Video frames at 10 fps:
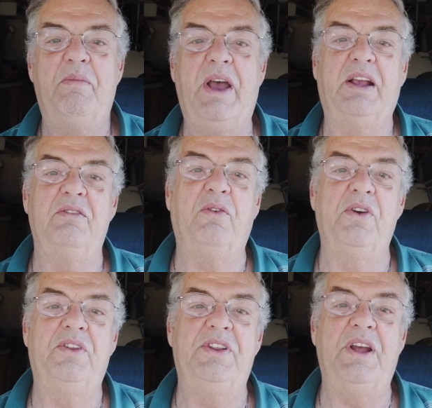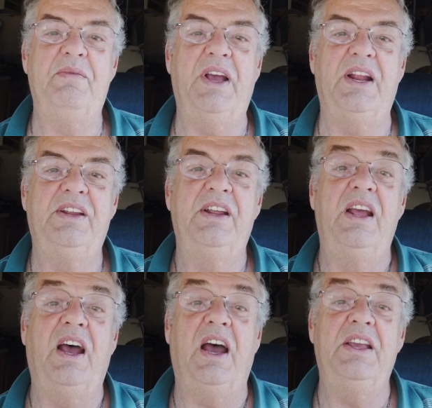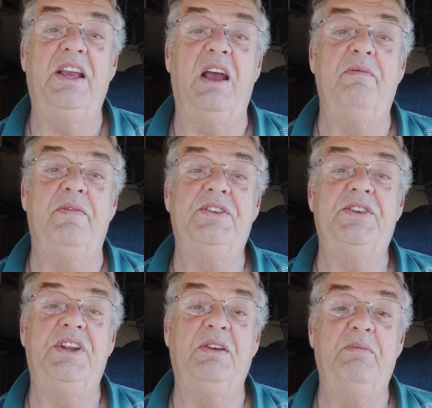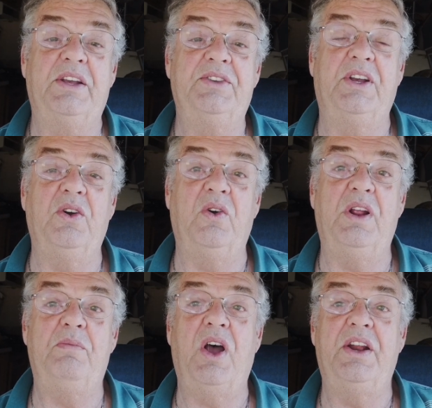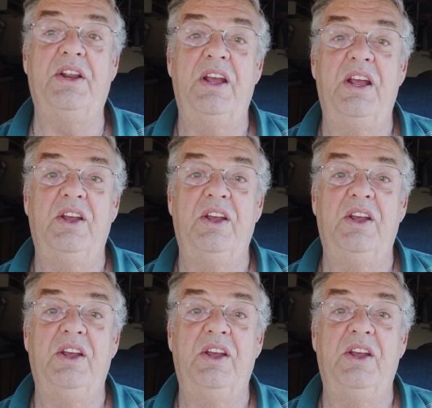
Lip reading: back and forth to them, that I'm visiting Mexico, and I'm not,